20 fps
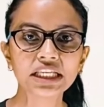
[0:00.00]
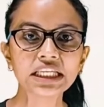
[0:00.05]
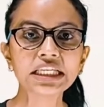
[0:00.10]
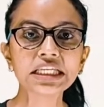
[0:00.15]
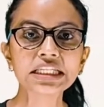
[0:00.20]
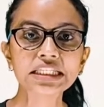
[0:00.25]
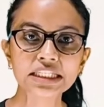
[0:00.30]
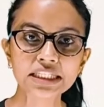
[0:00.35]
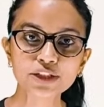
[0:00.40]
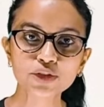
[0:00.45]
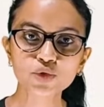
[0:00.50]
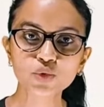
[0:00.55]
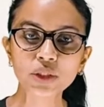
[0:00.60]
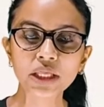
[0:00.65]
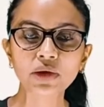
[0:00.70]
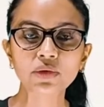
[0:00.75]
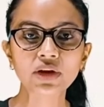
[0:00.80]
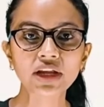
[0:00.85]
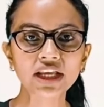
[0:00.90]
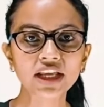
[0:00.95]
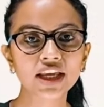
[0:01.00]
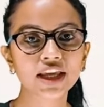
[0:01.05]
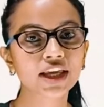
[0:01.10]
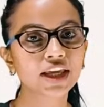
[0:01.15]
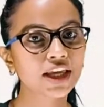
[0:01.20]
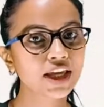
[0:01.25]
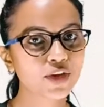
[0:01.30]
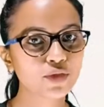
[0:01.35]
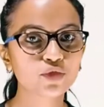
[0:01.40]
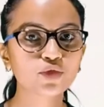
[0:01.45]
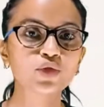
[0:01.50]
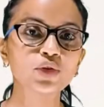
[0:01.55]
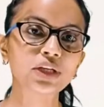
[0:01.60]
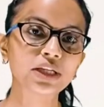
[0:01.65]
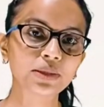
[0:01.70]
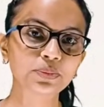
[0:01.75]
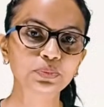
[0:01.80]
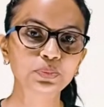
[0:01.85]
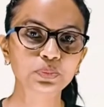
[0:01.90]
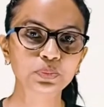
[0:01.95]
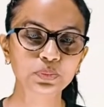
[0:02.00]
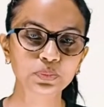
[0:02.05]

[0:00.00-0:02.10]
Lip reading: Listen to the ring carefully.